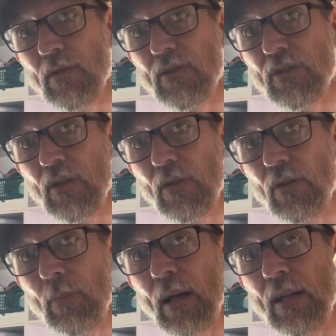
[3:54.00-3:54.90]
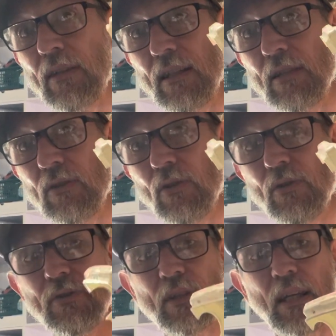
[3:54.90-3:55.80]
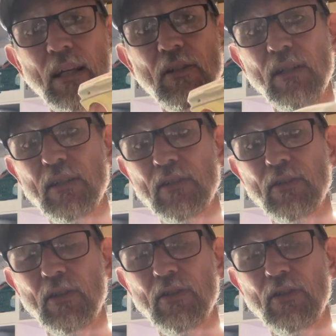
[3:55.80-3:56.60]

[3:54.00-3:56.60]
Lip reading: so the paint that you can use can actually sort of